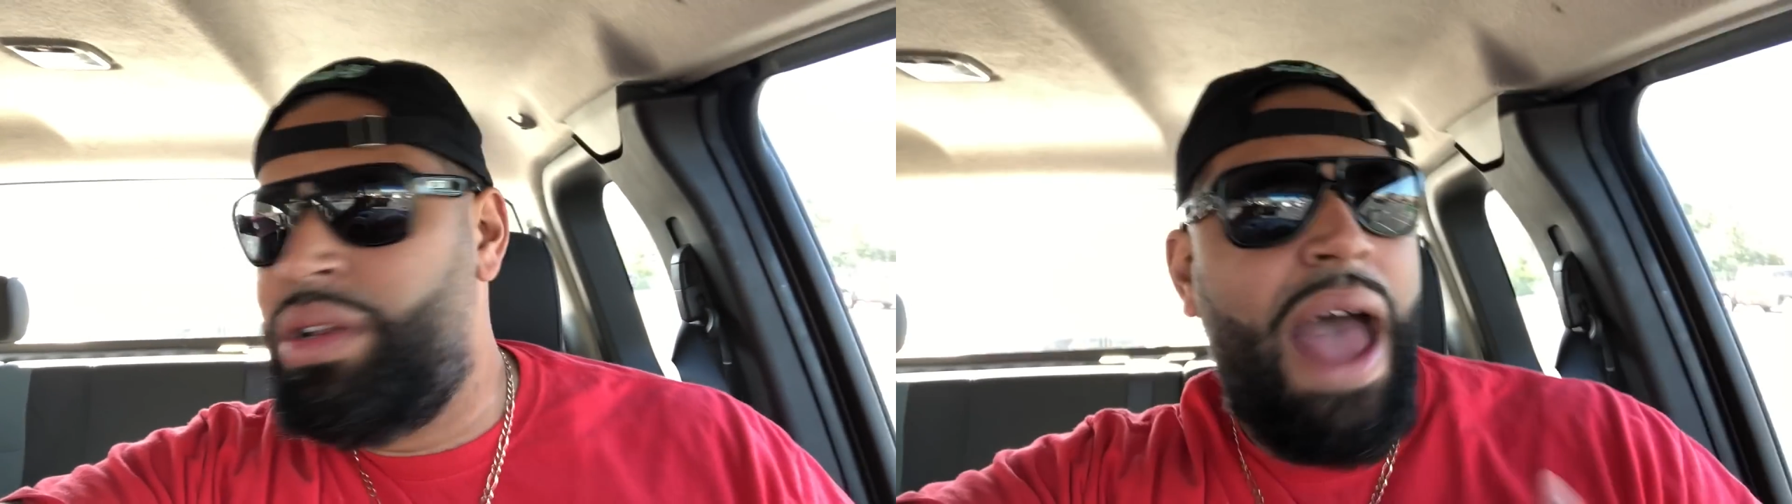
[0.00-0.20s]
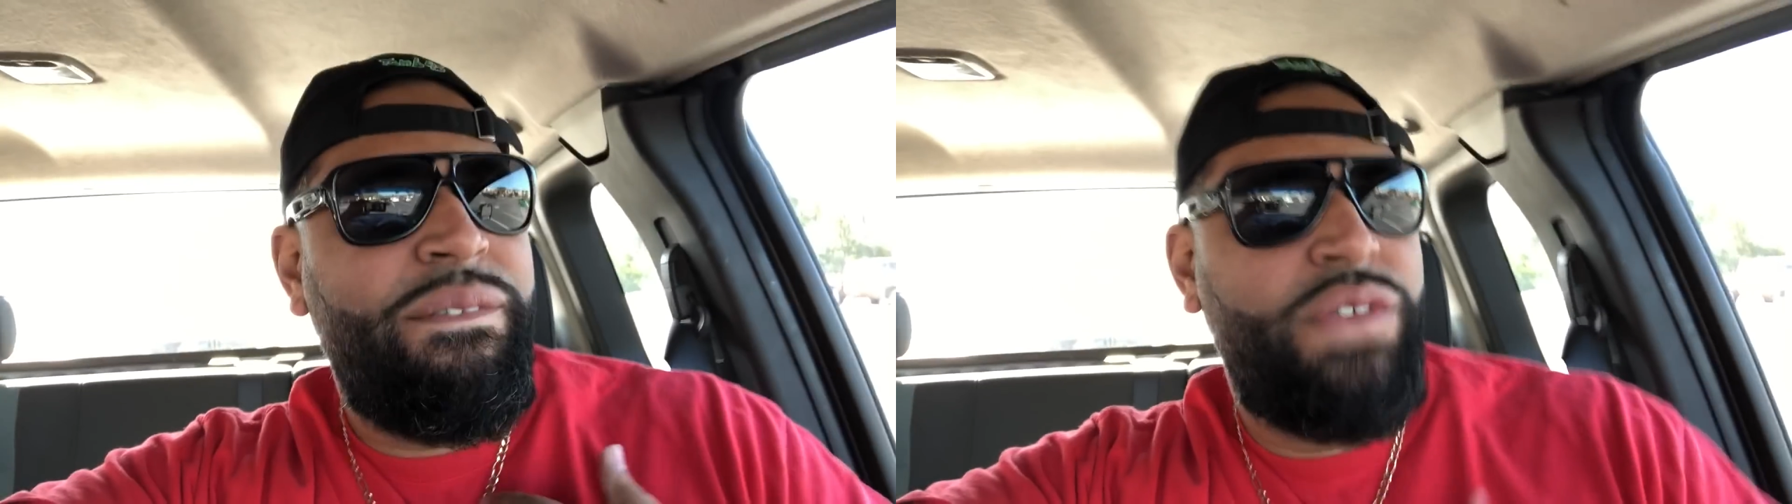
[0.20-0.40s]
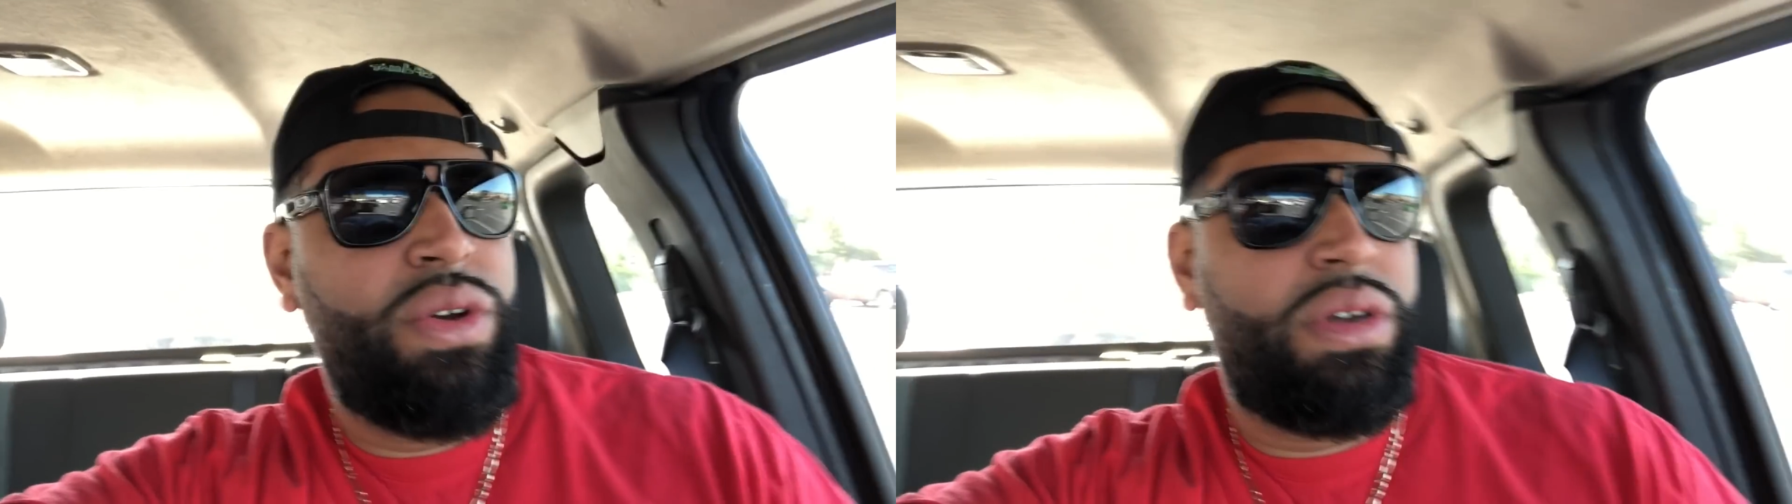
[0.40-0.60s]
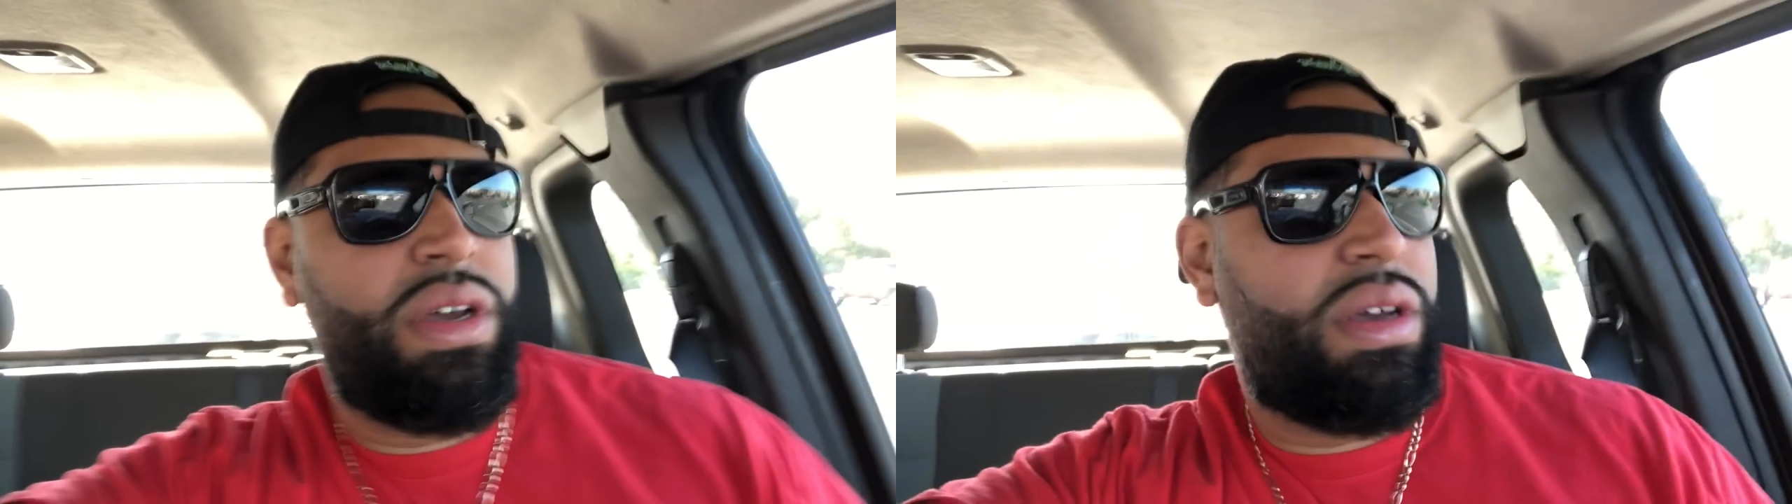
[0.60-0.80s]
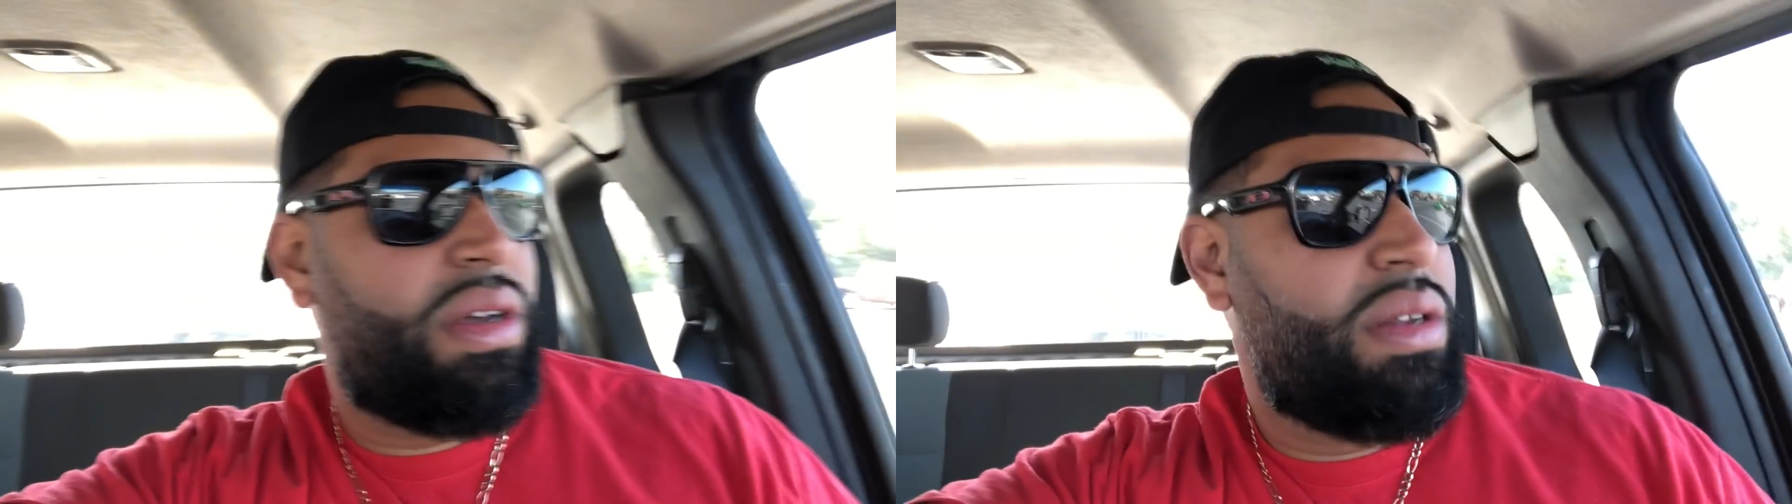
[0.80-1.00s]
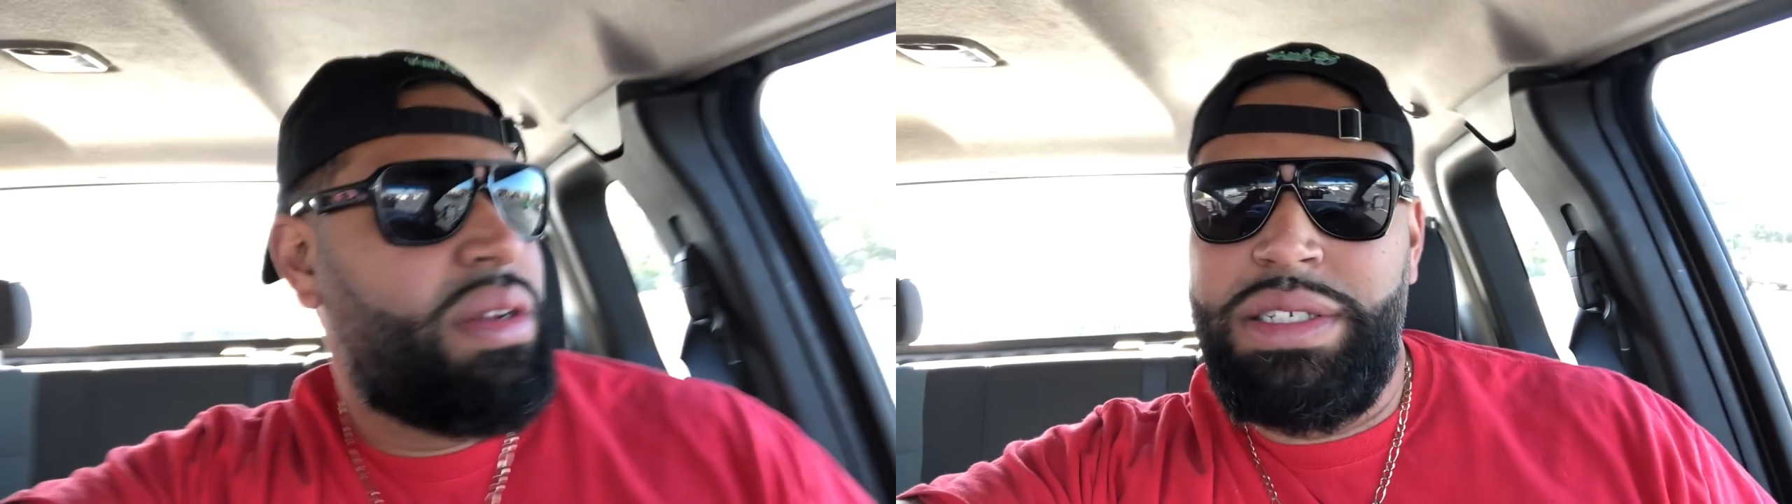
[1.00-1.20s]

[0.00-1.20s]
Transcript: I feel good.